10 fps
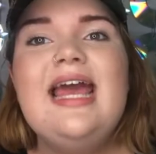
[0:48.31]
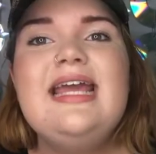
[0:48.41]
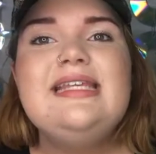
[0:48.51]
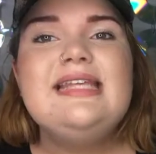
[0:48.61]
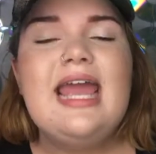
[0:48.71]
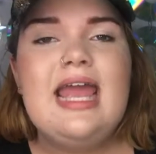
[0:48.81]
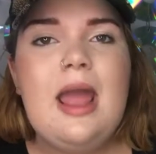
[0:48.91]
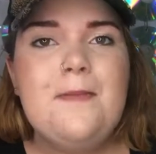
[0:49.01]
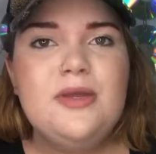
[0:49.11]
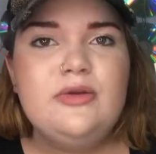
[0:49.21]
is
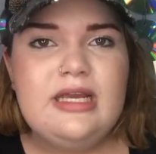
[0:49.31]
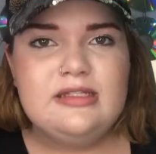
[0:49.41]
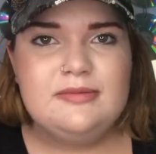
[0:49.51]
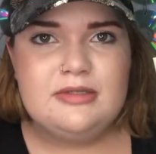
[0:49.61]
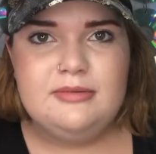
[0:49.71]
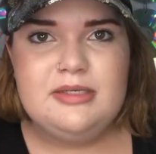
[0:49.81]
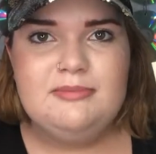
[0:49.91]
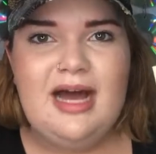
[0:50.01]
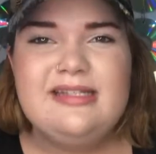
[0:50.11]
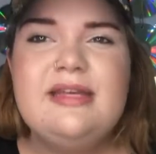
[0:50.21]
a beauty subscription
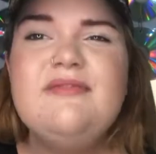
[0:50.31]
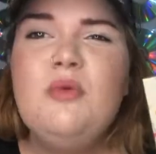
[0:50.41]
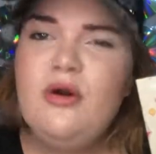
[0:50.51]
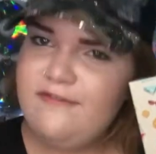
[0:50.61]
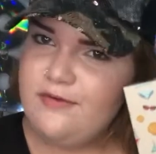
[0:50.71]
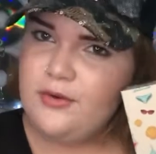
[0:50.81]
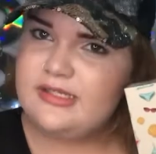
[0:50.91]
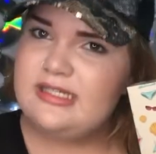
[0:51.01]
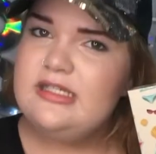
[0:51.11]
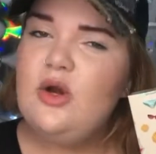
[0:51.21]
box that more
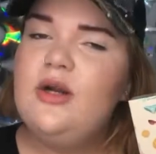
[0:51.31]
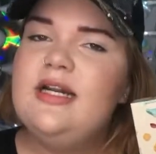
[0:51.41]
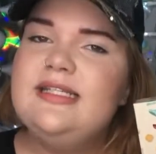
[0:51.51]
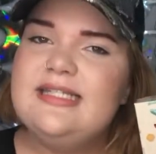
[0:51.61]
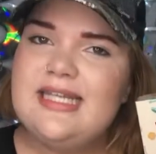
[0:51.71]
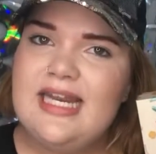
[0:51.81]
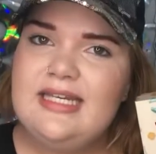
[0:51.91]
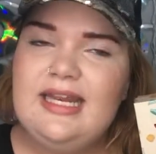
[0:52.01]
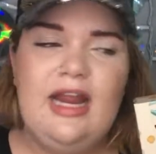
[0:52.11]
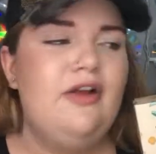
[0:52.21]
focuses on
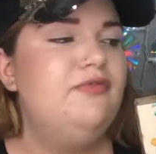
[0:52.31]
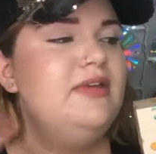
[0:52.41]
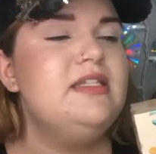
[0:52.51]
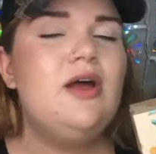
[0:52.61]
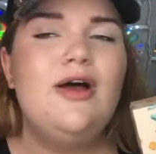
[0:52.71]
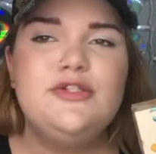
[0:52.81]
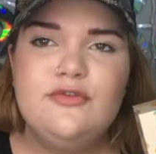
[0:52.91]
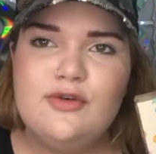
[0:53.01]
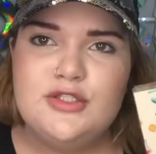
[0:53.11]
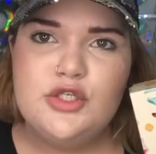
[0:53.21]
skincare. This also
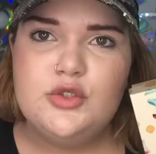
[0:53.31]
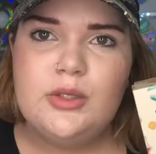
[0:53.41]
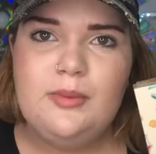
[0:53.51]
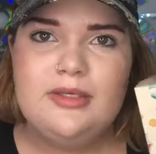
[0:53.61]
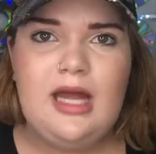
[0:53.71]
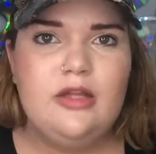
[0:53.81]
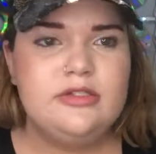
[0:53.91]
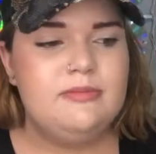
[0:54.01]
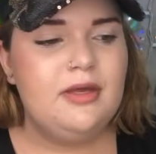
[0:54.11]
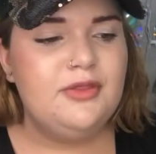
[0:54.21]
runs twenty-one
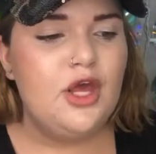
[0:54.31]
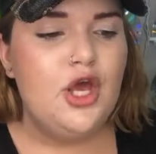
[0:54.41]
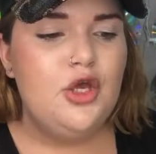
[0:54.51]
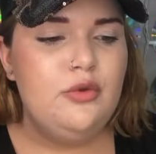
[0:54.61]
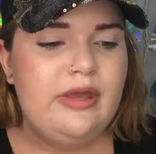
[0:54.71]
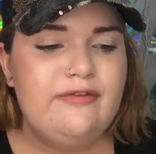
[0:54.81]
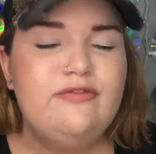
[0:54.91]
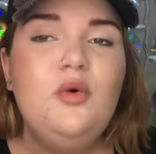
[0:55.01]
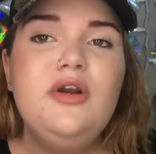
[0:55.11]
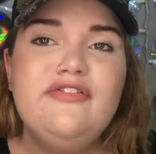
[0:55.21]
dollars a month. You get
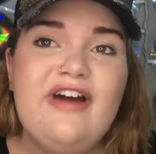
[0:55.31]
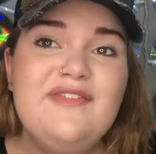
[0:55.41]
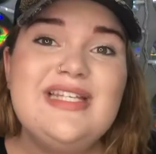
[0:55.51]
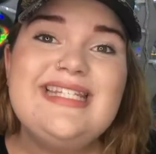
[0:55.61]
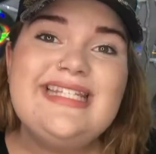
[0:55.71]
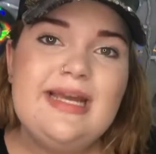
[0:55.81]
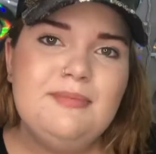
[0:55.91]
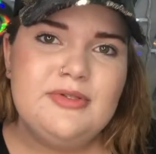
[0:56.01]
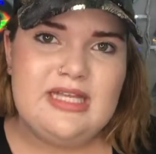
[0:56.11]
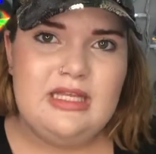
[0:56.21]
four to five
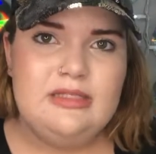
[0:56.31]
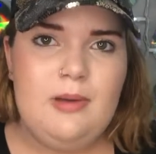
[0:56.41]
samples in this